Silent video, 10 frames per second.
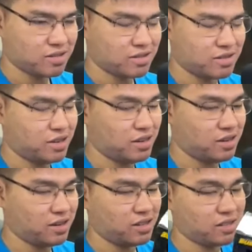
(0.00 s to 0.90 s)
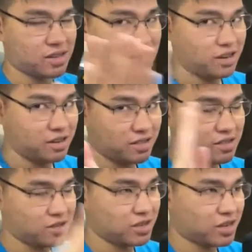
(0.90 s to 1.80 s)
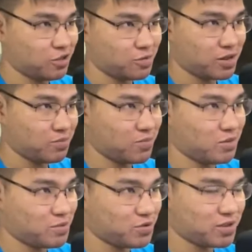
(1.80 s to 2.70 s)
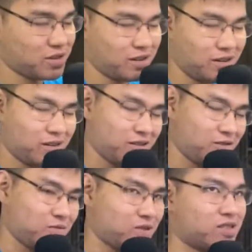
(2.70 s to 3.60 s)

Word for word: They uh, like the Sideswipe way more, which